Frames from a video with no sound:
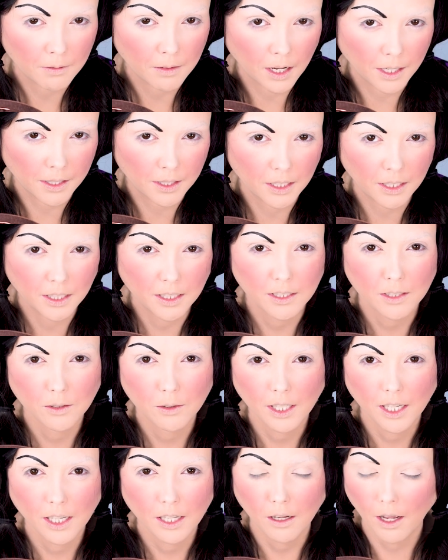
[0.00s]
I think it's
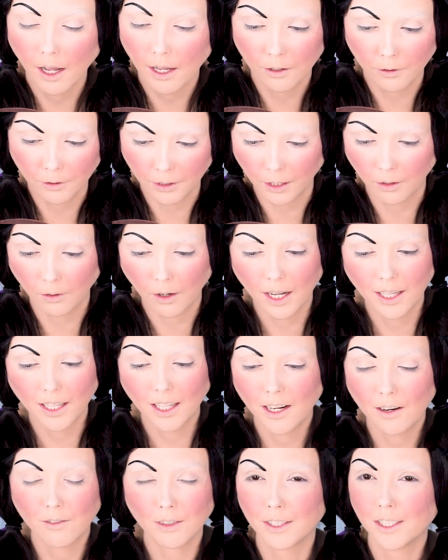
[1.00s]
okay. I don't know. I
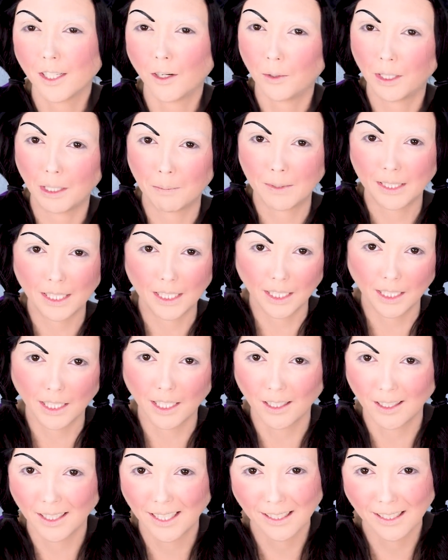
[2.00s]
can never tell when I'm sitting here.